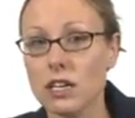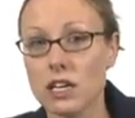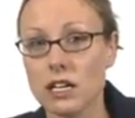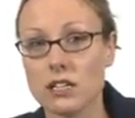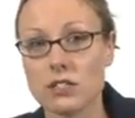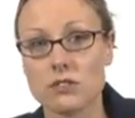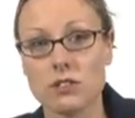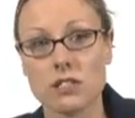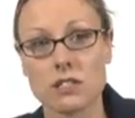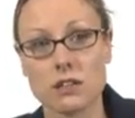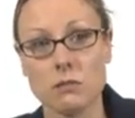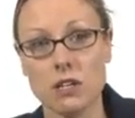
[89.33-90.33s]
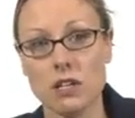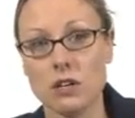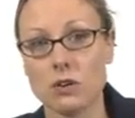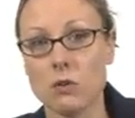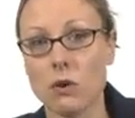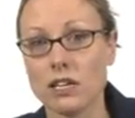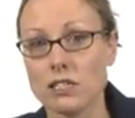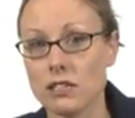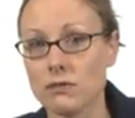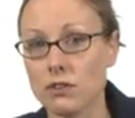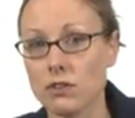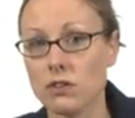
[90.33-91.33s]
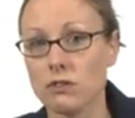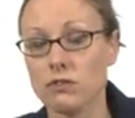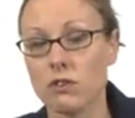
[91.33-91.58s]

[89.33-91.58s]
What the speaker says: industries, can be quite difficult,